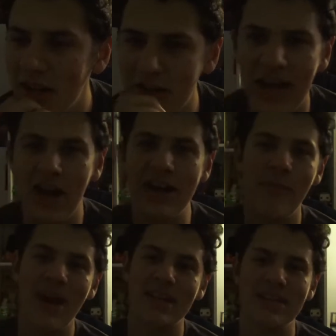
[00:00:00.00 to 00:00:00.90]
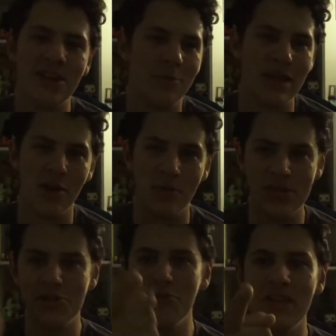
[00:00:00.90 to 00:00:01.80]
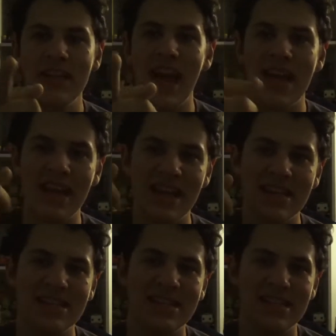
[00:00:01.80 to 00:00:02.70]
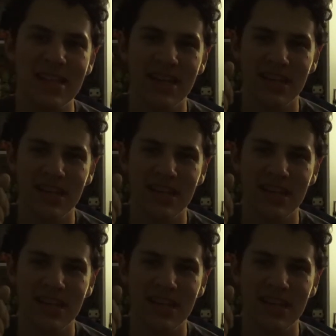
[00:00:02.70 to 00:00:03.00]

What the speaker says: Okay, I'll get back to Romeo, but Juliet is...